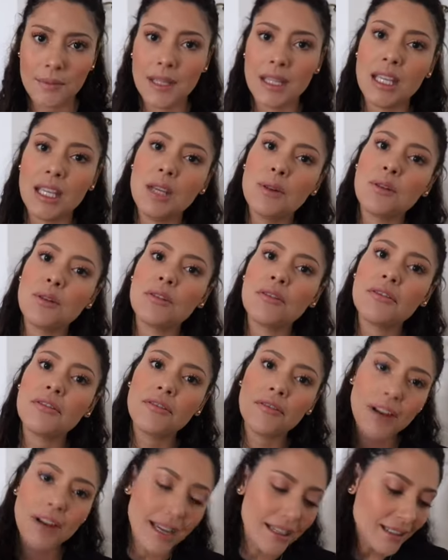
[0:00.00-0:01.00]
The hero
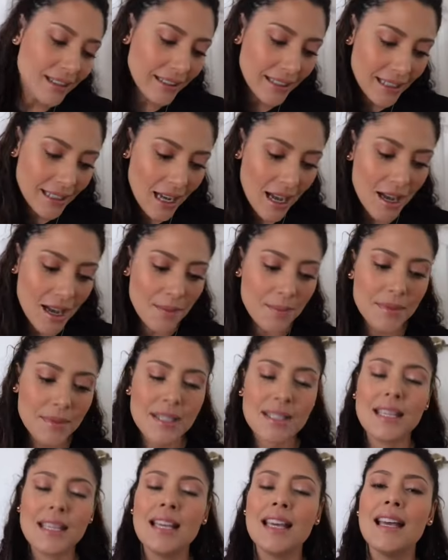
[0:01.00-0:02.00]
finally
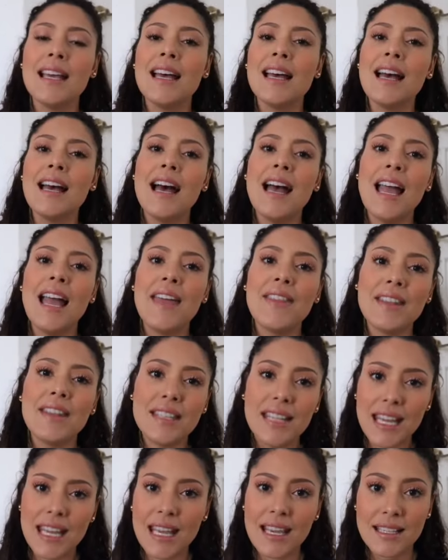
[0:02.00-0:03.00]
comes and the
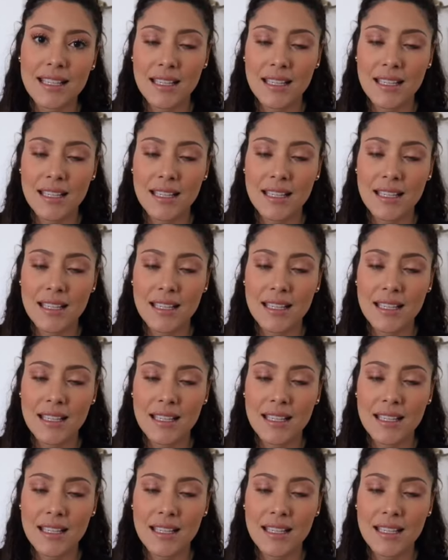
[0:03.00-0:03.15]
day has